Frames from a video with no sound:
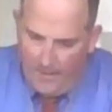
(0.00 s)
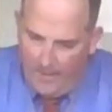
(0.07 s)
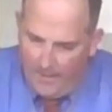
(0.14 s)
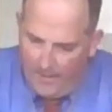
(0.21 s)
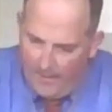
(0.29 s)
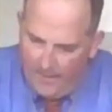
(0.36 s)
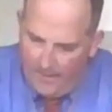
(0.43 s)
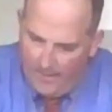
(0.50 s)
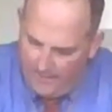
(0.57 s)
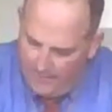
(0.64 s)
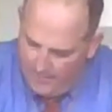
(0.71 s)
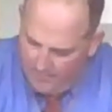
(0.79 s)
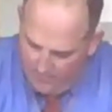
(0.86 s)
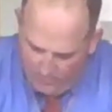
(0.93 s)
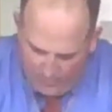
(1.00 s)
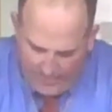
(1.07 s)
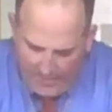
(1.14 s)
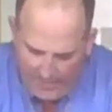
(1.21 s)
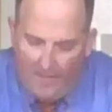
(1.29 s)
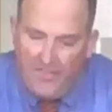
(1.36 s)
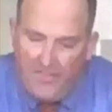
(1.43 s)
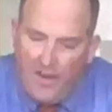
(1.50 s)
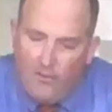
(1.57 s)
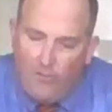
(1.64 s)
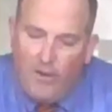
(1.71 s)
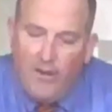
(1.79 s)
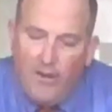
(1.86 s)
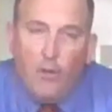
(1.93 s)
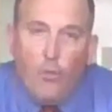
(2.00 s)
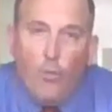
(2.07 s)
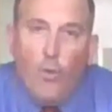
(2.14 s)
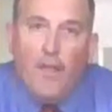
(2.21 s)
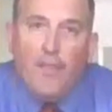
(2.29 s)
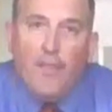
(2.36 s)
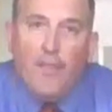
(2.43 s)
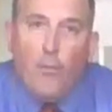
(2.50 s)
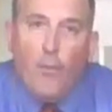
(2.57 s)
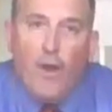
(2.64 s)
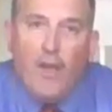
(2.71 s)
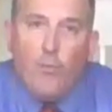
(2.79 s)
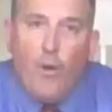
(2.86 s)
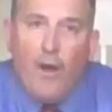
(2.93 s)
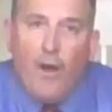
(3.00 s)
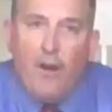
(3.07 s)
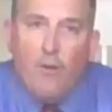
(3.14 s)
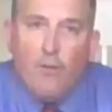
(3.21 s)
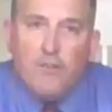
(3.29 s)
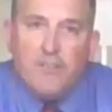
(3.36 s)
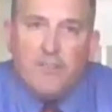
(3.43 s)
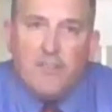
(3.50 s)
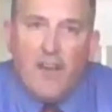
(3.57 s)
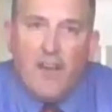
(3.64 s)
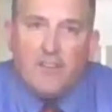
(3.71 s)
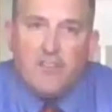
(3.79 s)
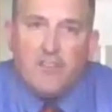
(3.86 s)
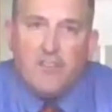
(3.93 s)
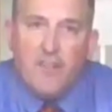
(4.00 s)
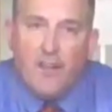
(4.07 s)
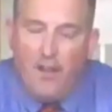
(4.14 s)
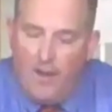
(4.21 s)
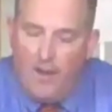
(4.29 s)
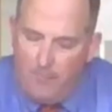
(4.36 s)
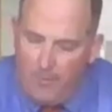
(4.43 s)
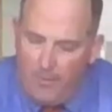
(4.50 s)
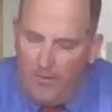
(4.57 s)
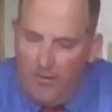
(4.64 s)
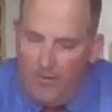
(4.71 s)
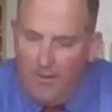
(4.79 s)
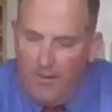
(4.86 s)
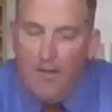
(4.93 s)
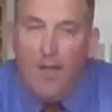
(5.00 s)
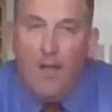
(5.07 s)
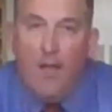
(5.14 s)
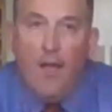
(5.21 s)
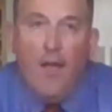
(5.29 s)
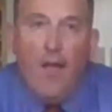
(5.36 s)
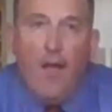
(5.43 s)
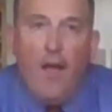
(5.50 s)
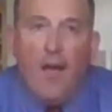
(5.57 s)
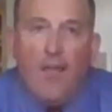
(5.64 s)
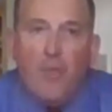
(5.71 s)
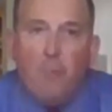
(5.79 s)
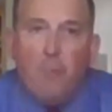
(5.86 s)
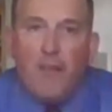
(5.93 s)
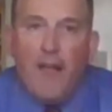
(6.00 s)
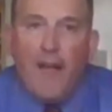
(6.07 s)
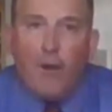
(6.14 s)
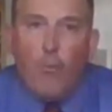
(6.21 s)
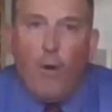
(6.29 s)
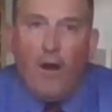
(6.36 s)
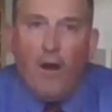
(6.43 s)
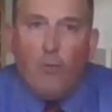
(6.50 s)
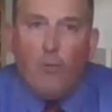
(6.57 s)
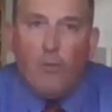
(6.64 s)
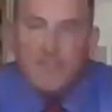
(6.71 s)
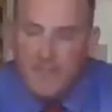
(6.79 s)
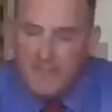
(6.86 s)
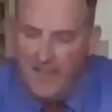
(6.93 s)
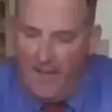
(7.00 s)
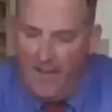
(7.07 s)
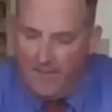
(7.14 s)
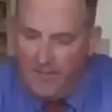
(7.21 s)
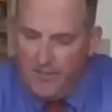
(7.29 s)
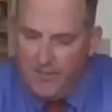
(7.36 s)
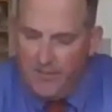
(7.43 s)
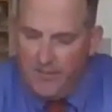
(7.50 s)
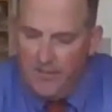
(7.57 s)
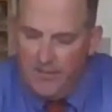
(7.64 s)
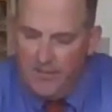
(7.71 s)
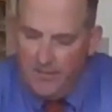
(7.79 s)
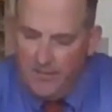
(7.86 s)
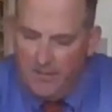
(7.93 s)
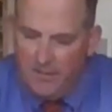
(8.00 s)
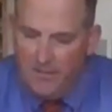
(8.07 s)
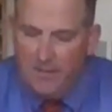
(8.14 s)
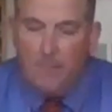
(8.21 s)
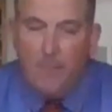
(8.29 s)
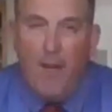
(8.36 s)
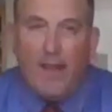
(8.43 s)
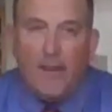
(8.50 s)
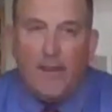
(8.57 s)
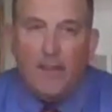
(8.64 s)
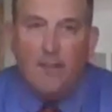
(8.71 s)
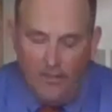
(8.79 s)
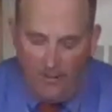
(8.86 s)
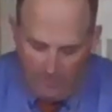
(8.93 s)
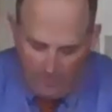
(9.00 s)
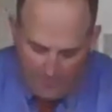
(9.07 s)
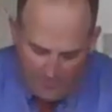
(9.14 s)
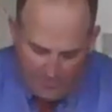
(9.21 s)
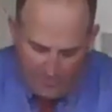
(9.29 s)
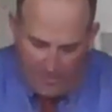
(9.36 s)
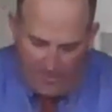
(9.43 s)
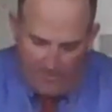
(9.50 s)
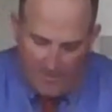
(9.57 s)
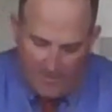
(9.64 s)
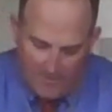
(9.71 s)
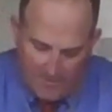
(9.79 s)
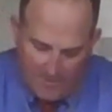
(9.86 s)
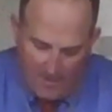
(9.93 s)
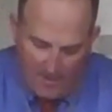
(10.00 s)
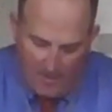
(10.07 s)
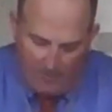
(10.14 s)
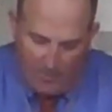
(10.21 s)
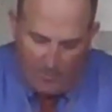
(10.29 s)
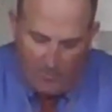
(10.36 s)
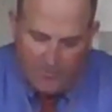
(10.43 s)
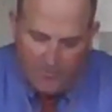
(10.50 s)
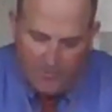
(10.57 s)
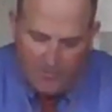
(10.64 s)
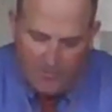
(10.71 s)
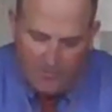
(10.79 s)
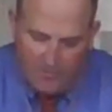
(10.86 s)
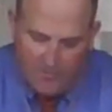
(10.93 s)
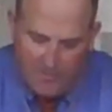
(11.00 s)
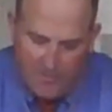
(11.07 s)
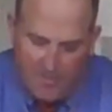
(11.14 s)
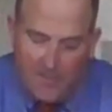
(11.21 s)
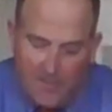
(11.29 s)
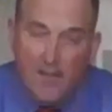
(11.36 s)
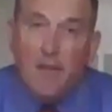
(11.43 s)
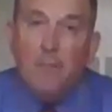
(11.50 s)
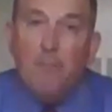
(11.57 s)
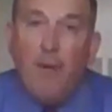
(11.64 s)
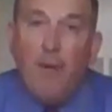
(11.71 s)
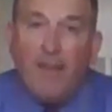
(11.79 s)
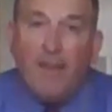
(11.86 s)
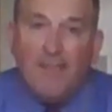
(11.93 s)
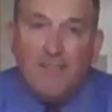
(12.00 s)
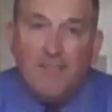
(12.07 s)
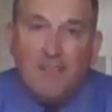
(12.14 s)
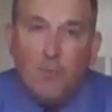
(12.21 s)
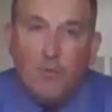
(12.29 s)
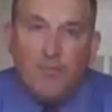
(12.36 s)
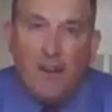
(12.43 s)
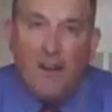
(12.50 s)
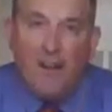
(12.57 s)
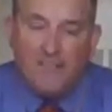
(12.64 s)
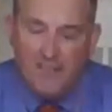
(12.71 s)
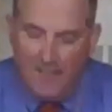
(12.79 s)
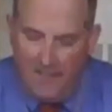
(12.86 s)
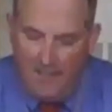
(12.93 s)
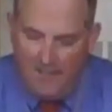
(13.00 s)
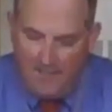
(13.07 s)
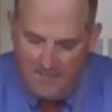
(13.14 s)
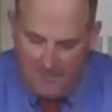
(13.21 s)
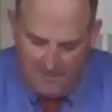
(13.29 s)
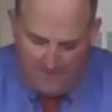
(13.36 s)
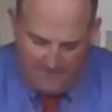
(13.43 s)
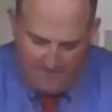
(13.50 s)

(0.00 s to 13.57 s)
And we got that reading when the red wire was attached to the copper and the black wire was attached to the magnesium. So that means copper was reduced, magnesium was oxidized.